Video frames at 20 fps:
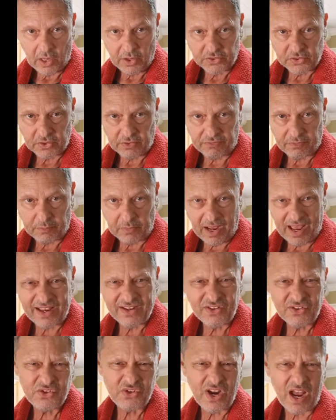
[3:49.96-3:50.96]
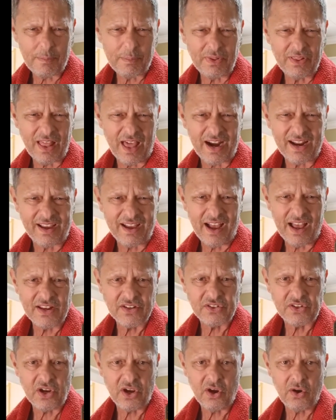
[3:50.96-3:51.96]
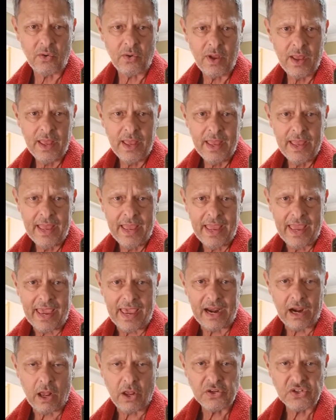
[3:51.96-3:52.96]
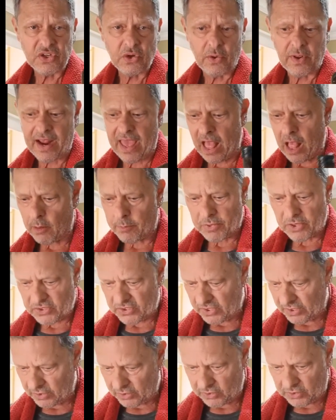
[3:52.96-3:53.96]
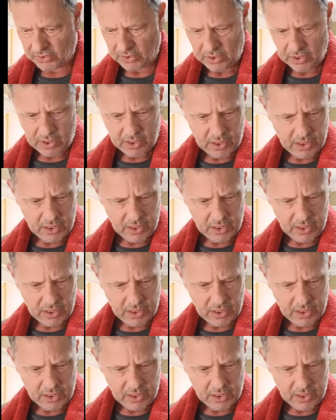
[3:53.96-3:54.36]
Also I shop a lot at Costco and also at Albertsons.